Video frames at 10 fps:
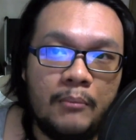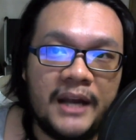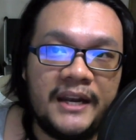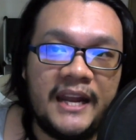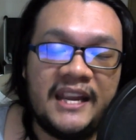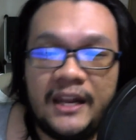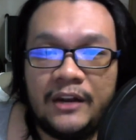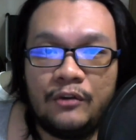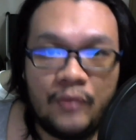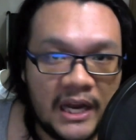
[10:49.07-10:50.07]
but they
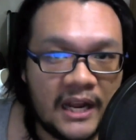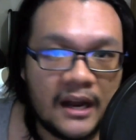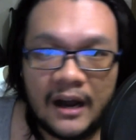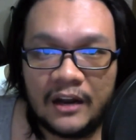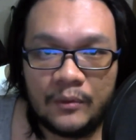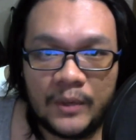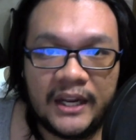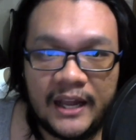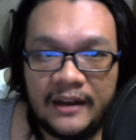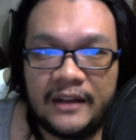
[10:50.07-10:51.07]
hit really hard
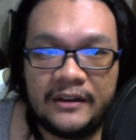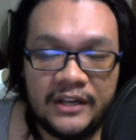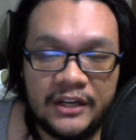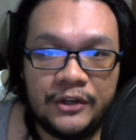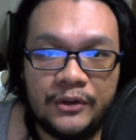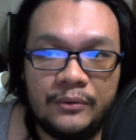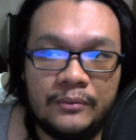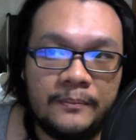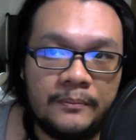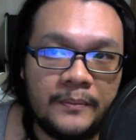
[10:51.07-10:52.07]
when they get near to
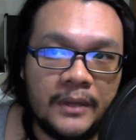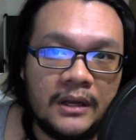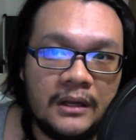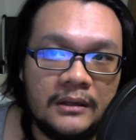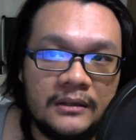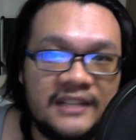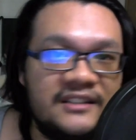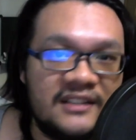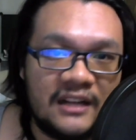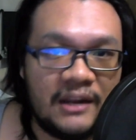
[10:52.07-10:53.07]
you.
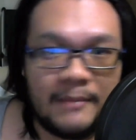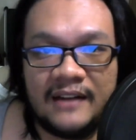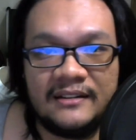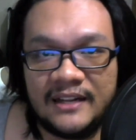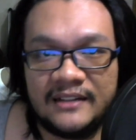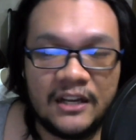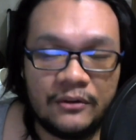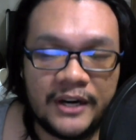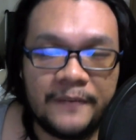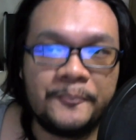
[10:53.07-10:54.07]
That's just how they balance things
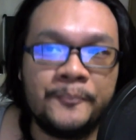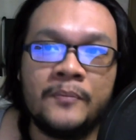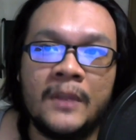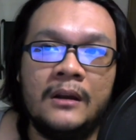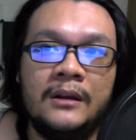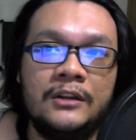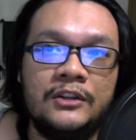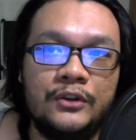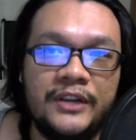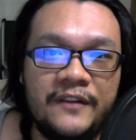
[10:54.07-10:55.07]
out, right?
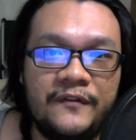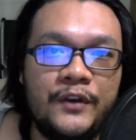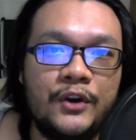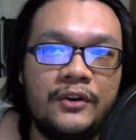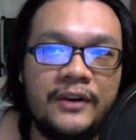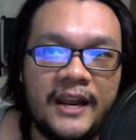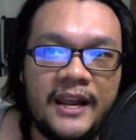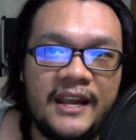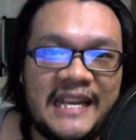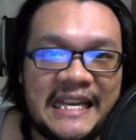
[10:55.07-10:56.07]
So if you're
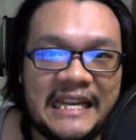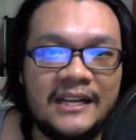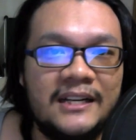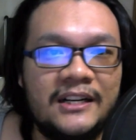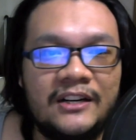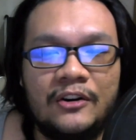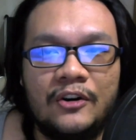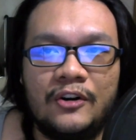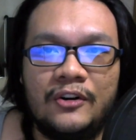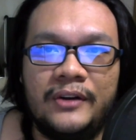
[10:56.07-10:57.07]
a healer
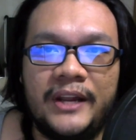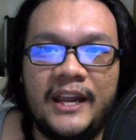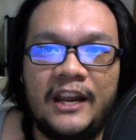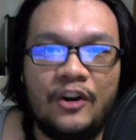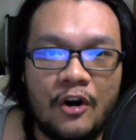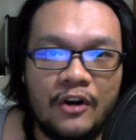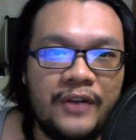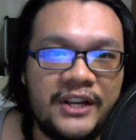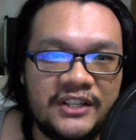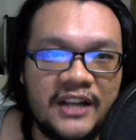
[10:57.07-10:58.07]
or a
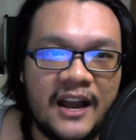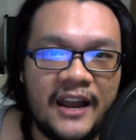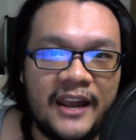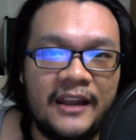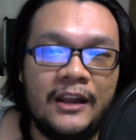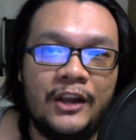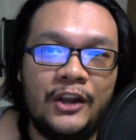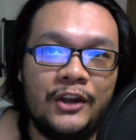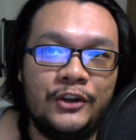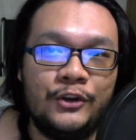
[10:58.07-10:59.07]
long range guy,
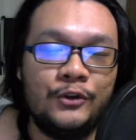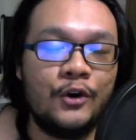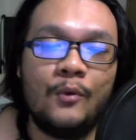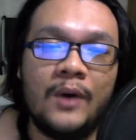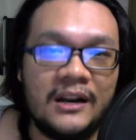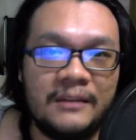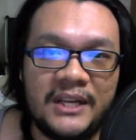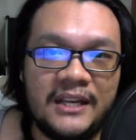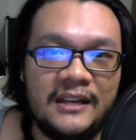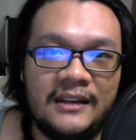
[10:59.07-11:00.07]
you don't want to
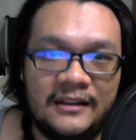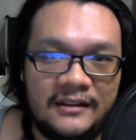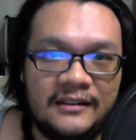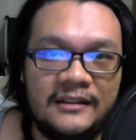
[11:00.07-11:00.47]
be